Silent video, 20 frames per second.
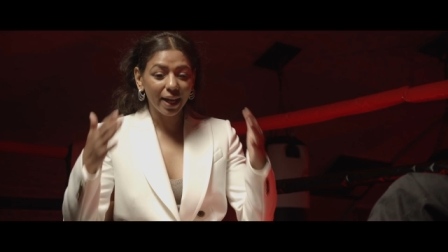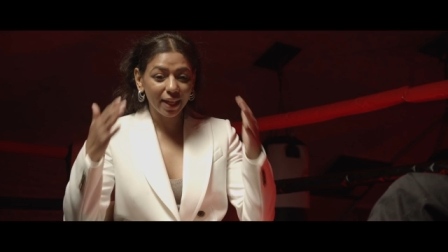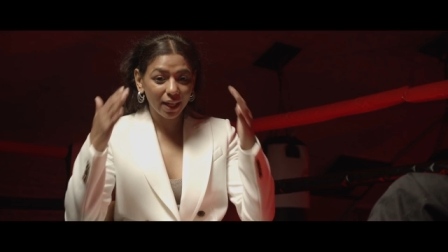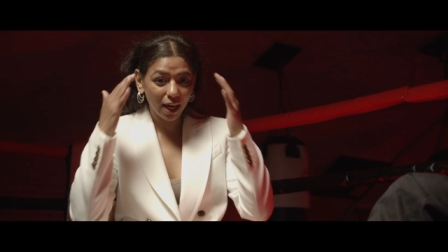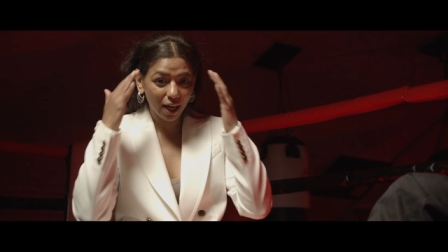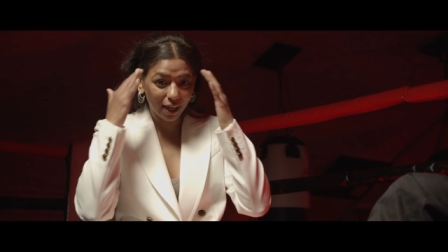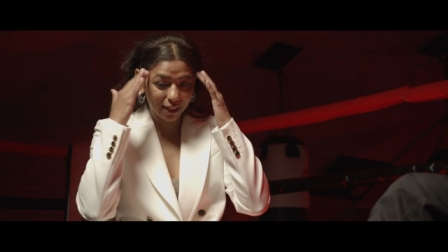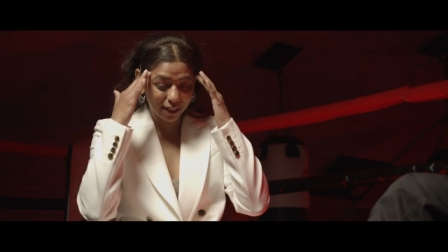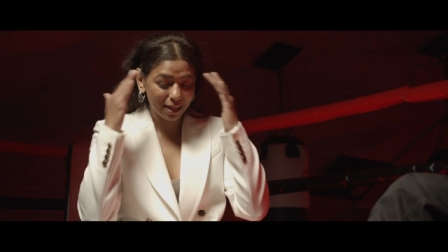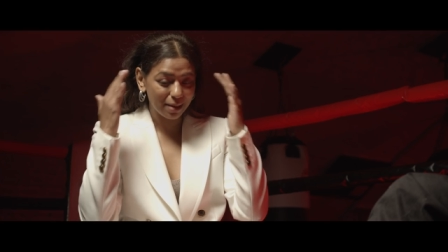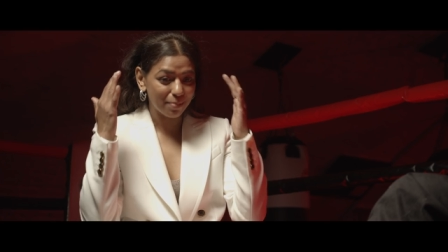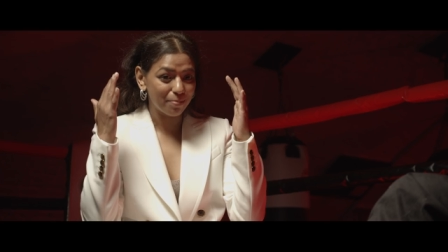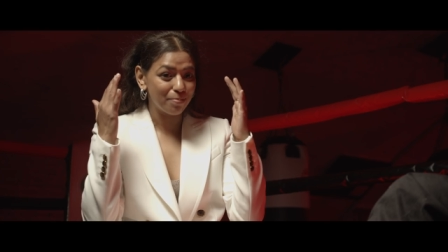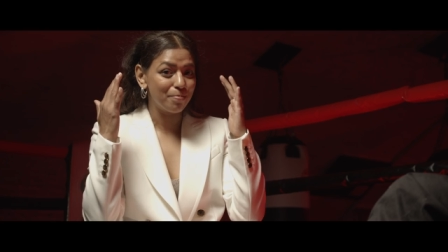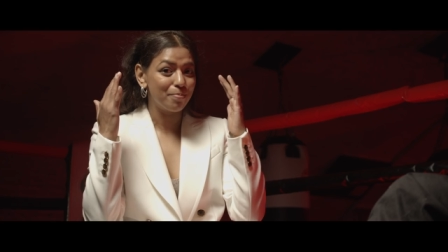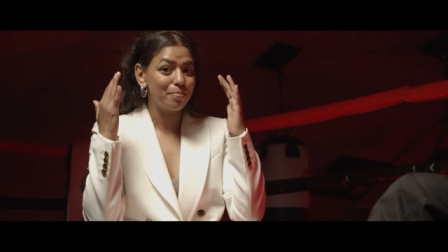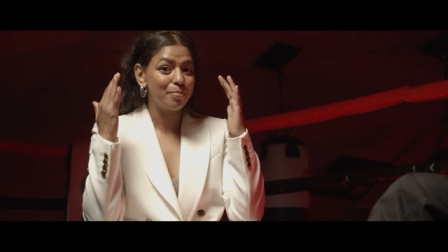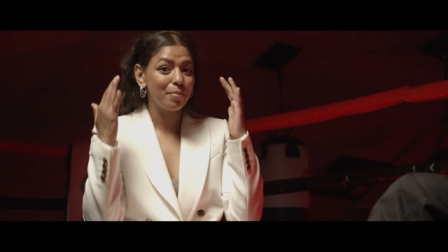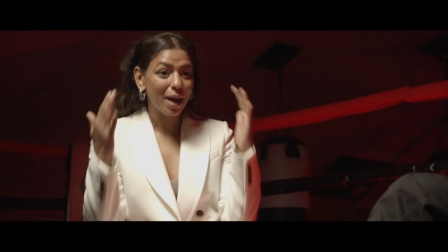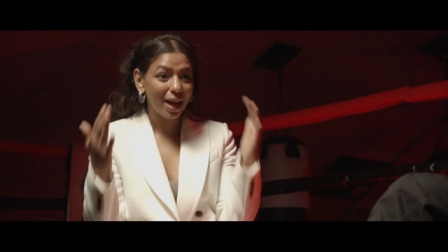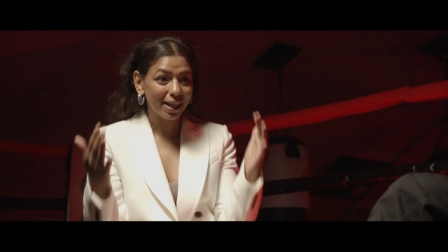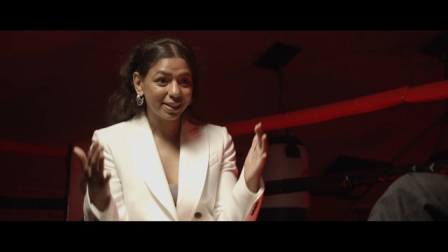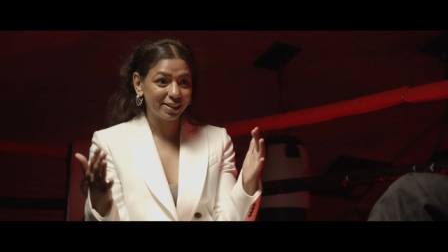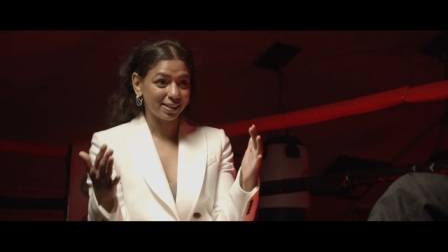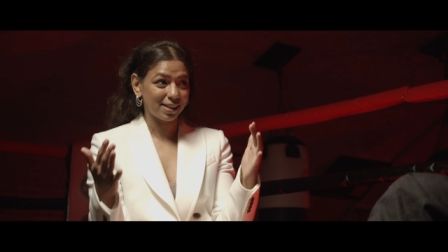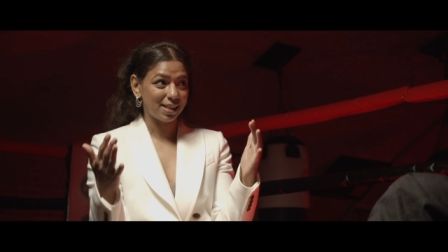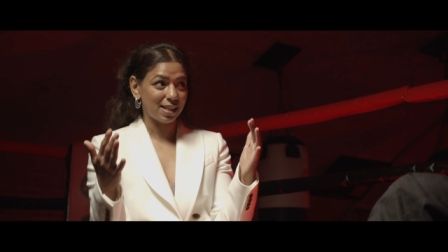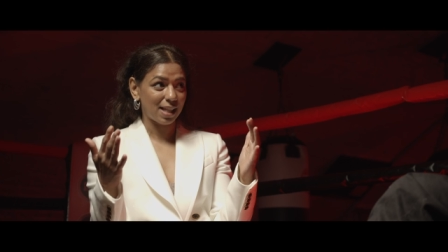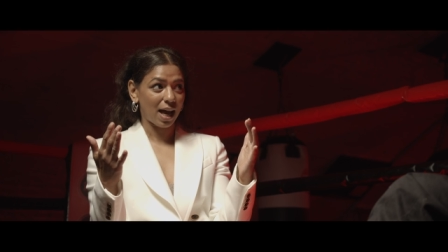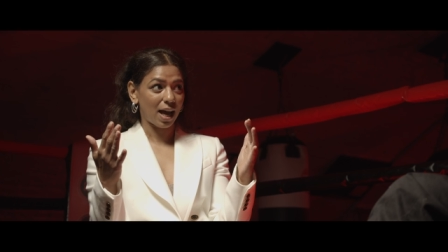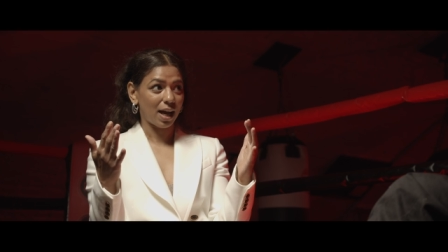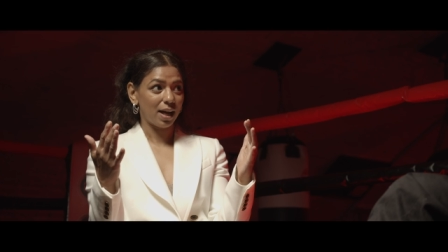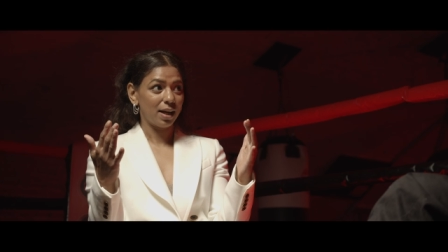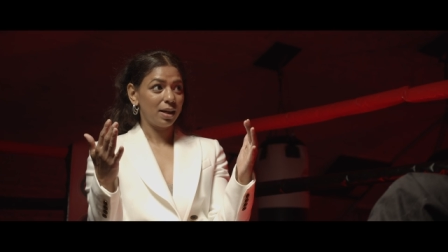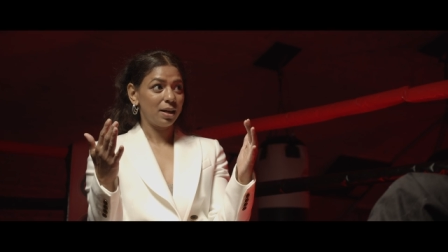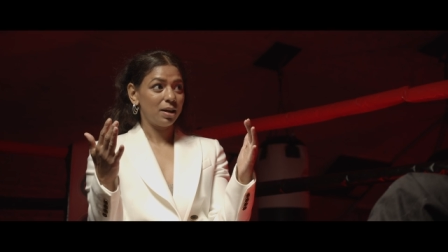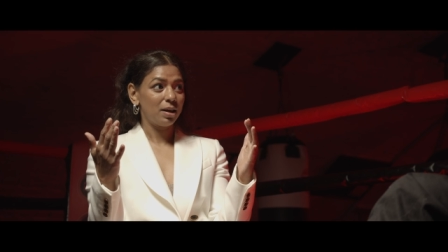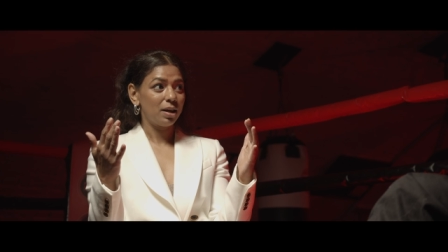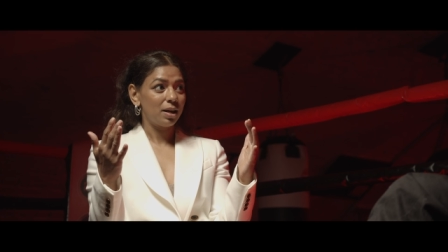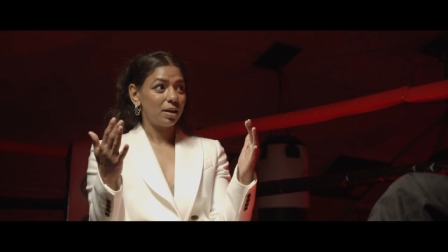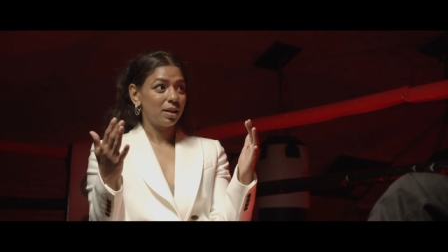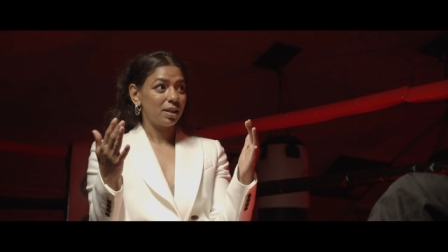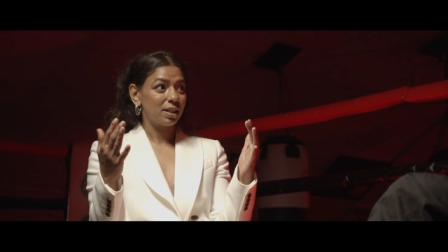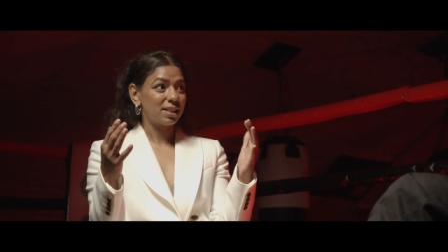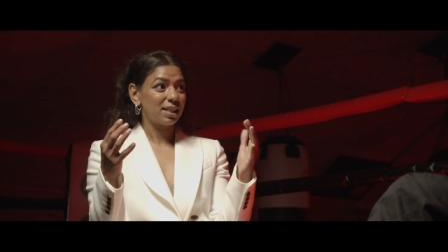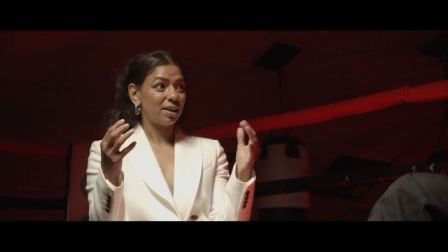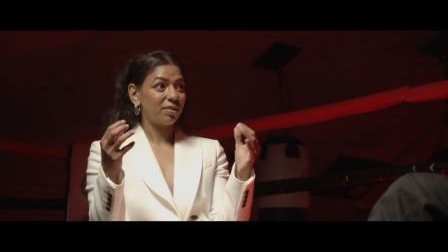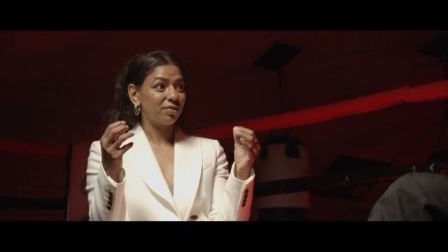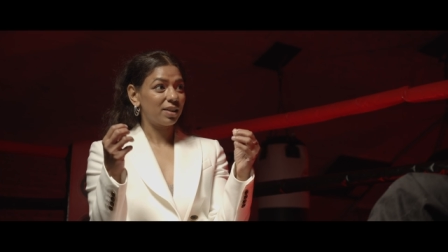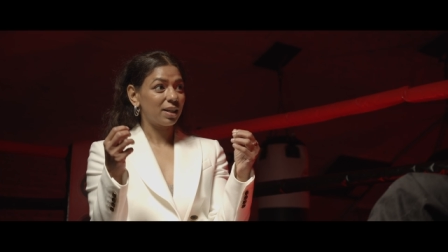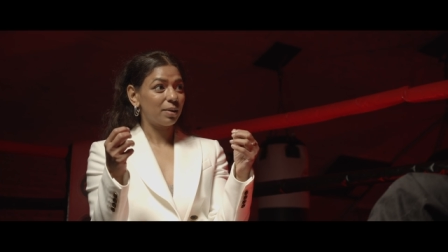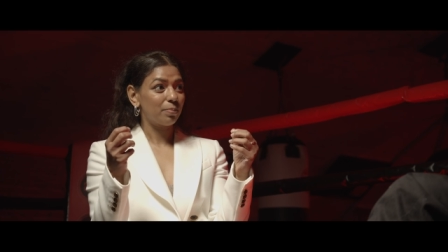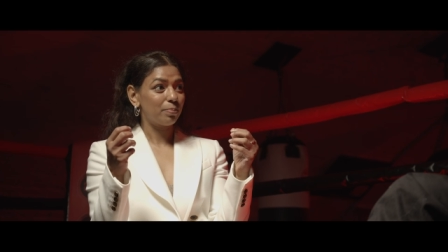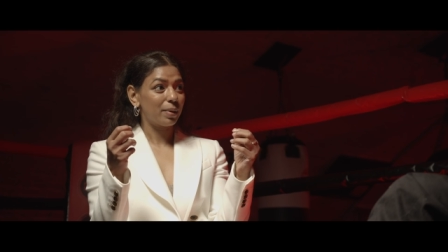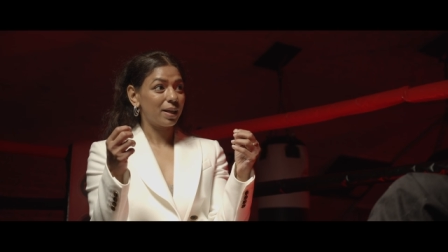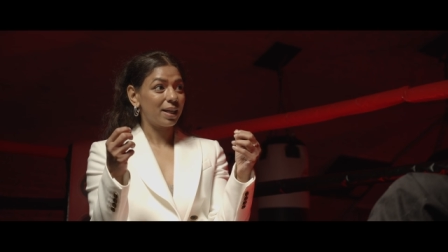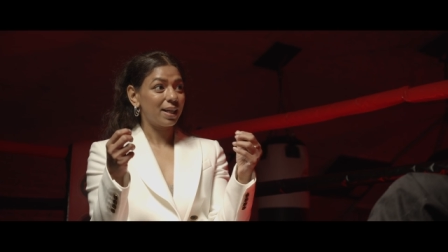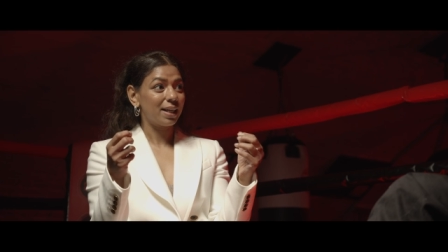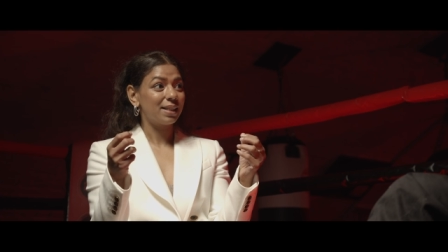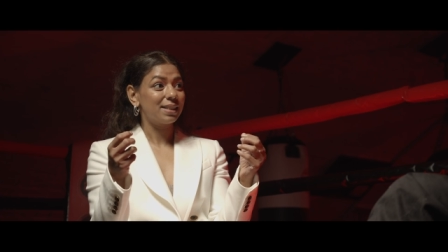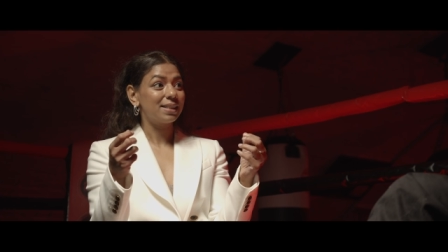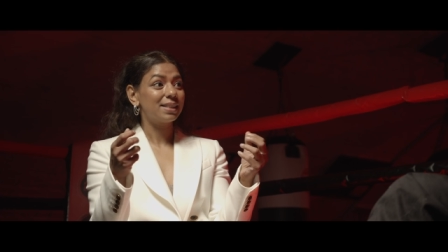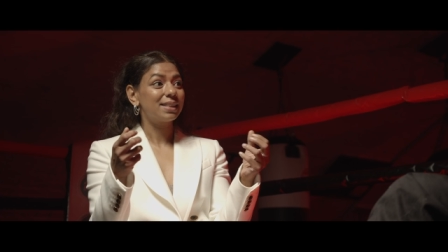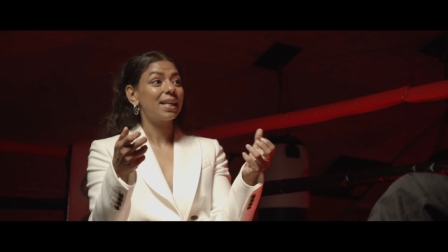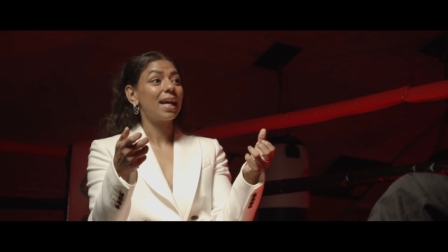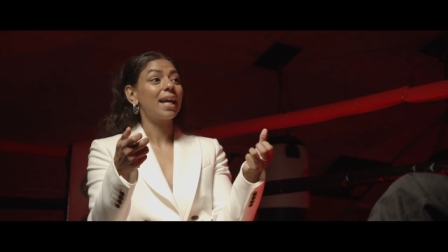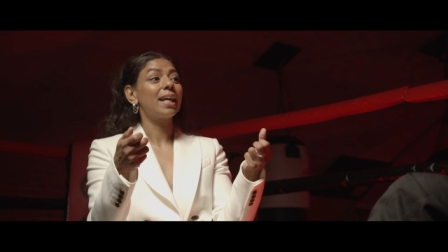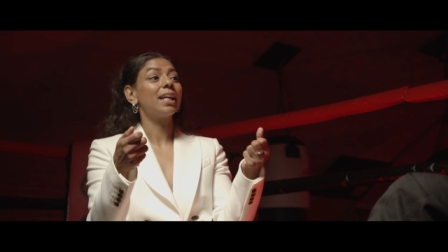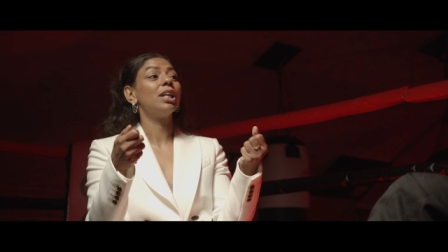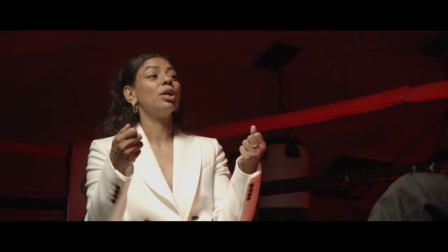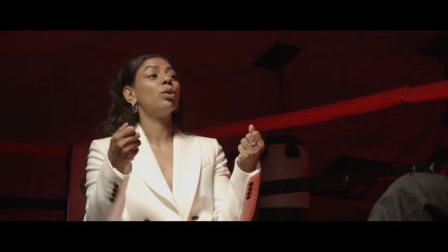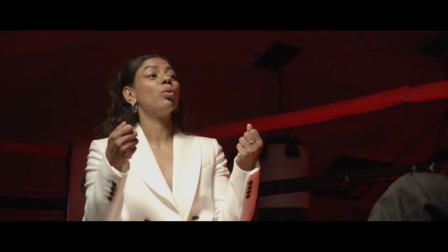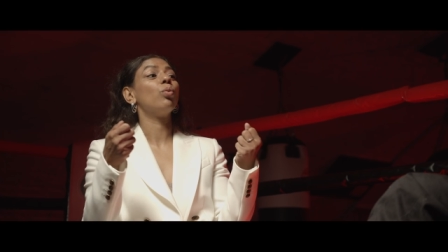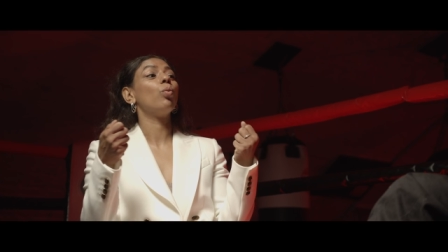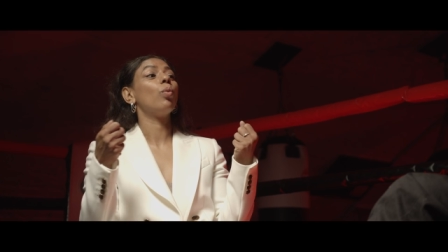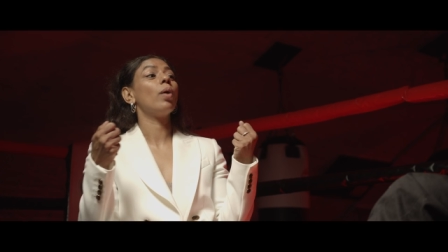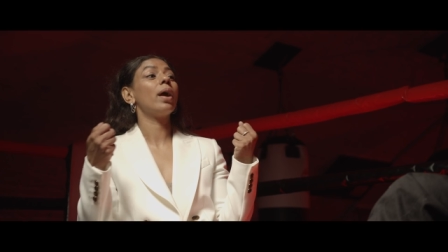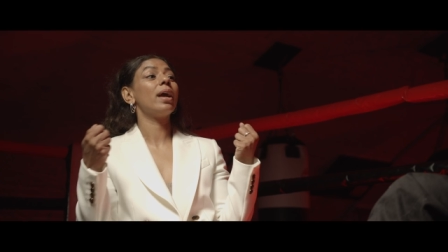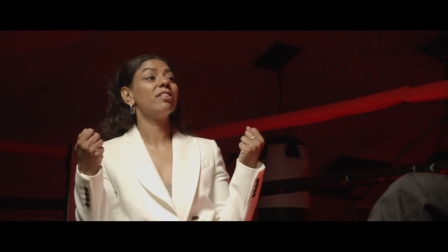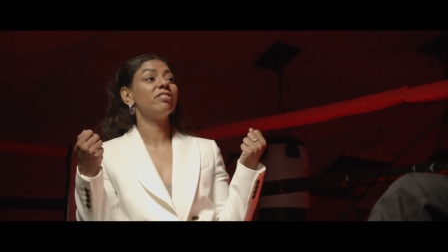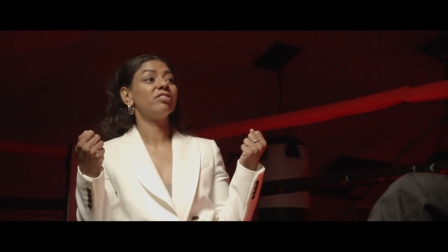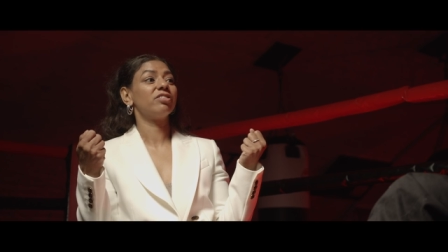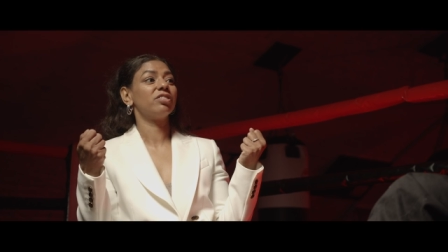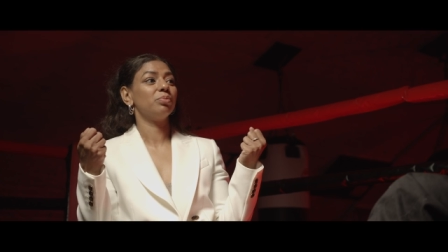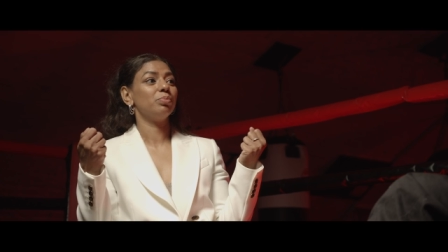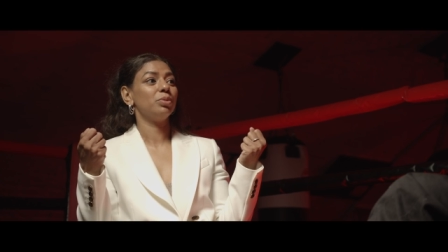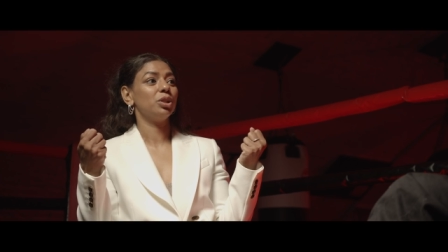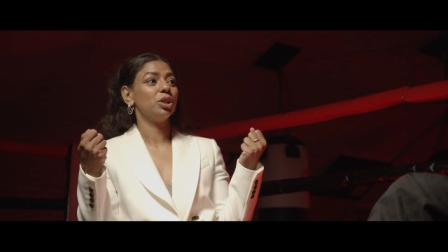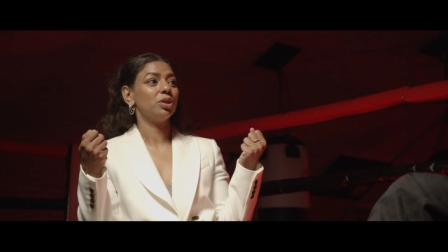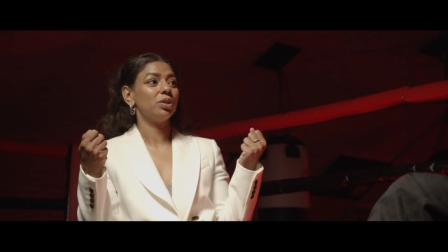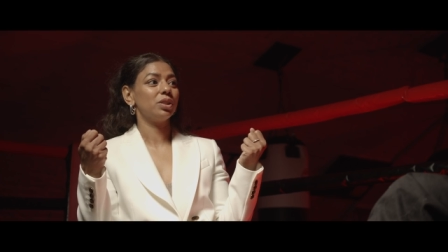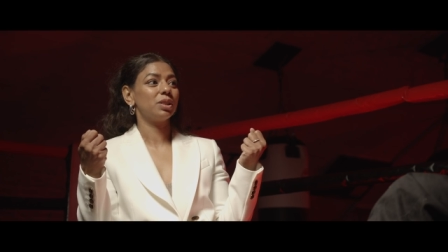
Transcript: can't imagine that, something being taken away from you,